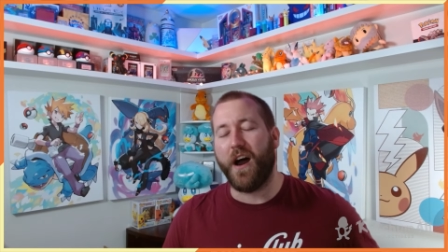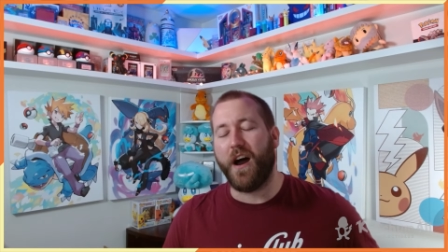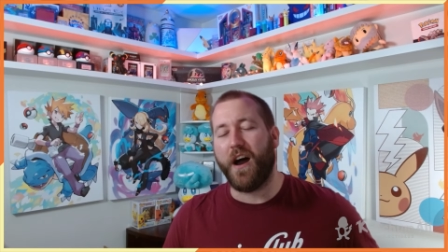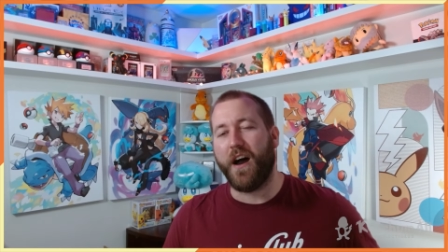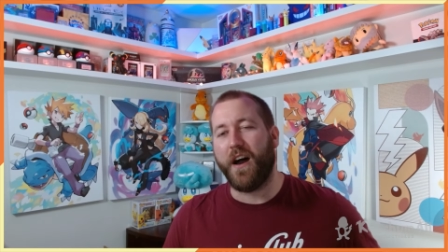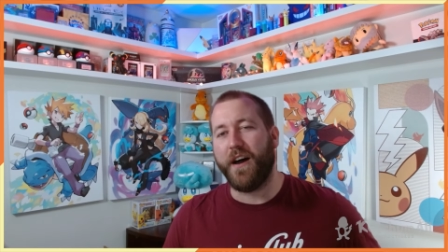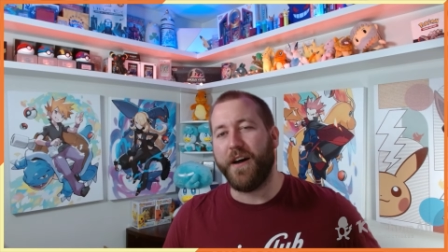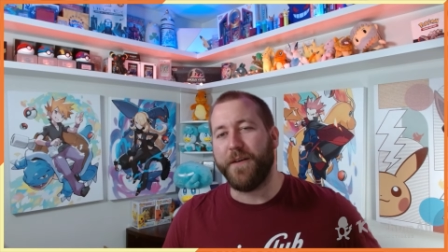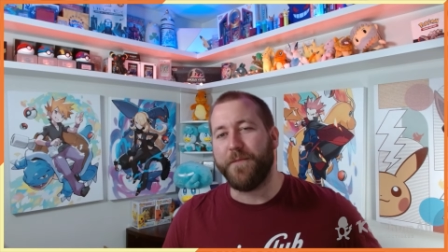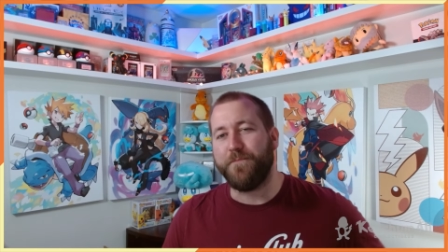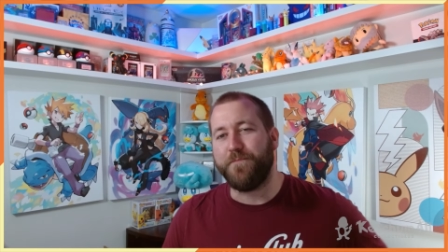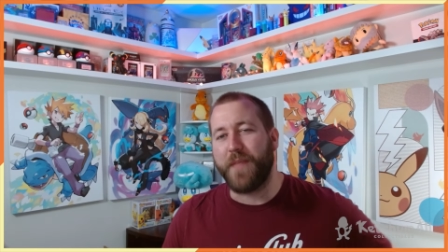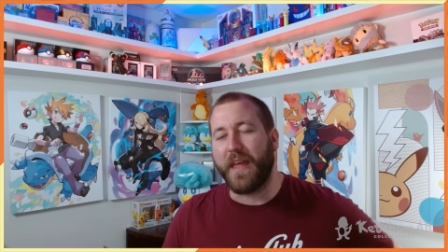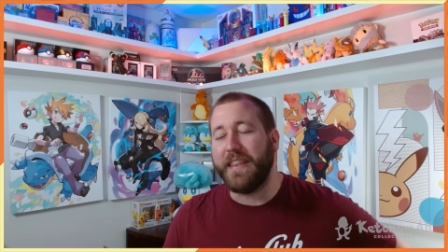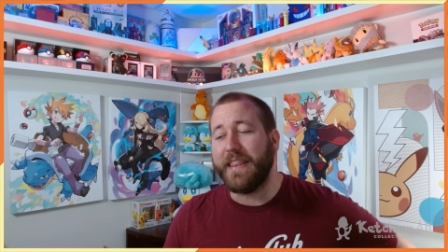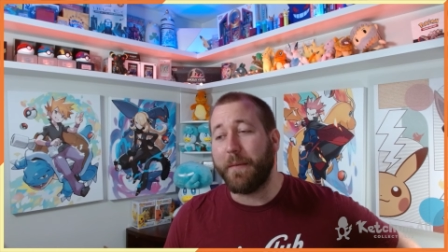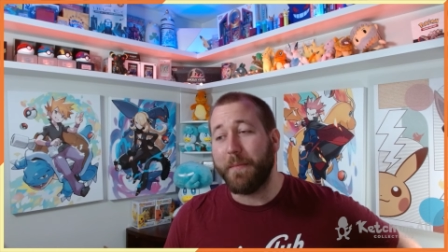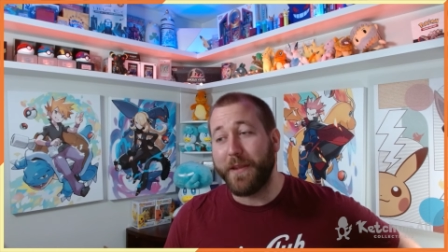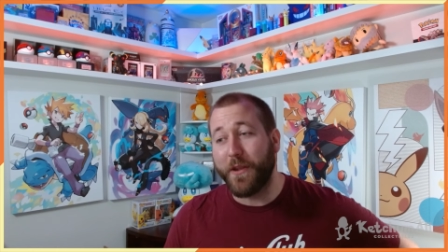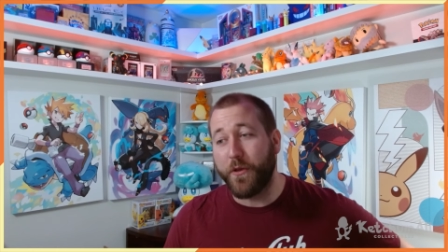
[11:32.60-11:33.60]
uh, and
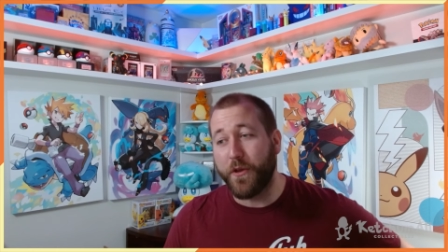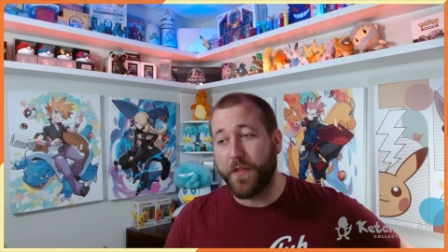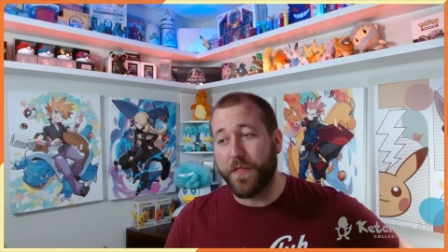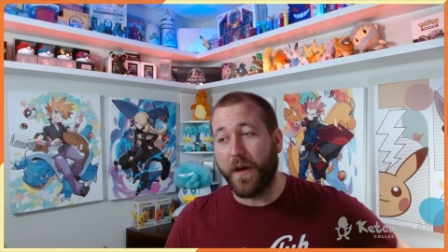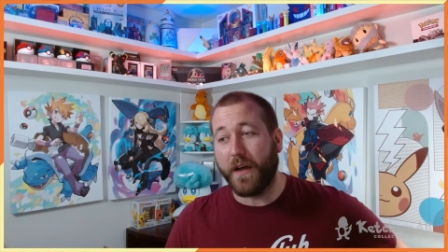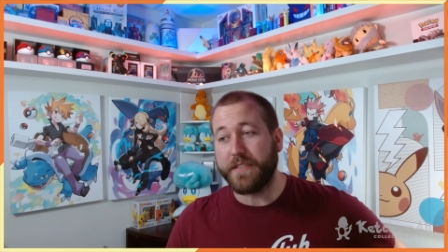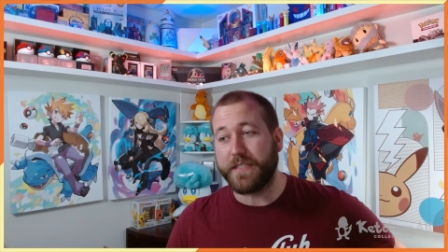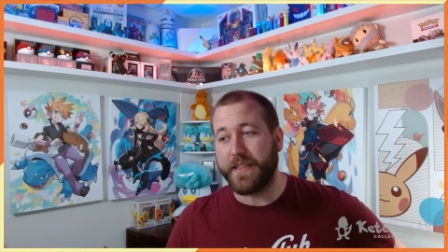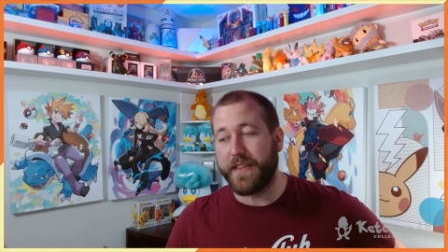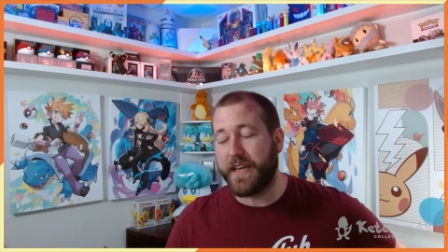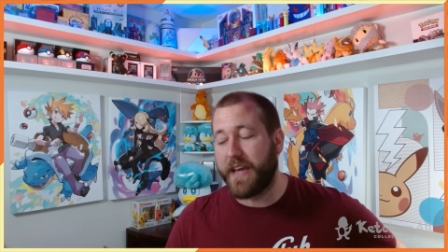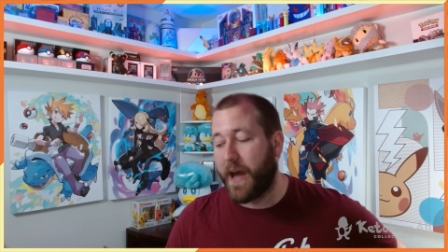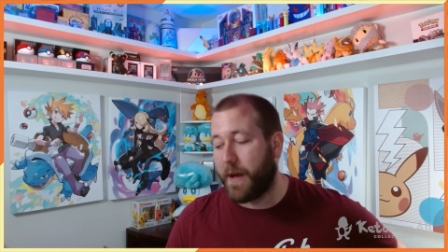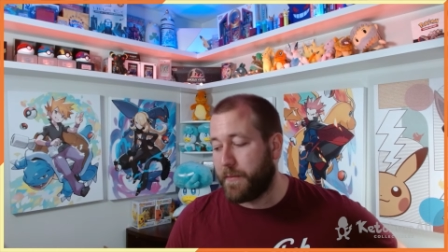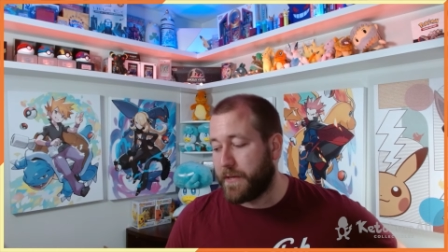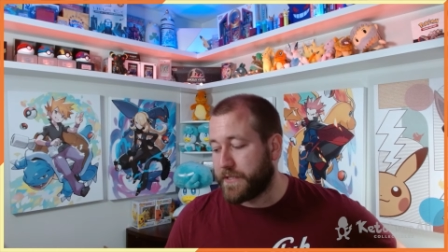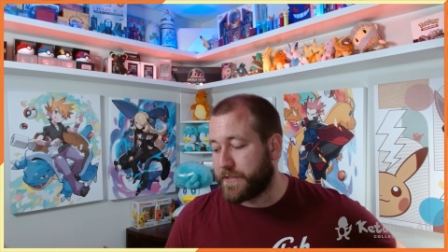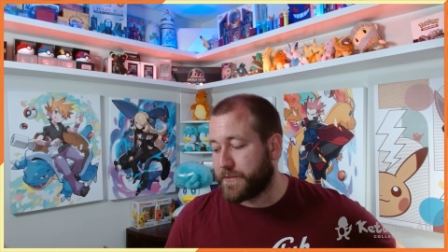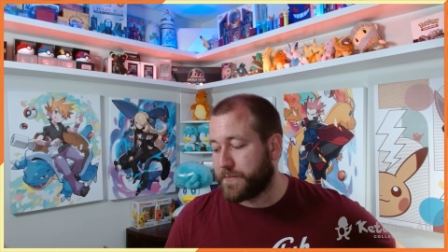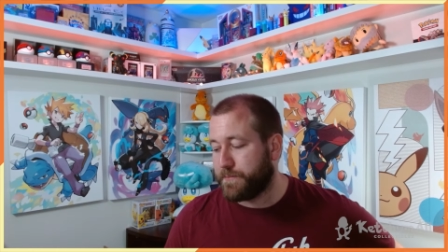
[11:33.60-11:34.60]
let me know your thoughts in the comments.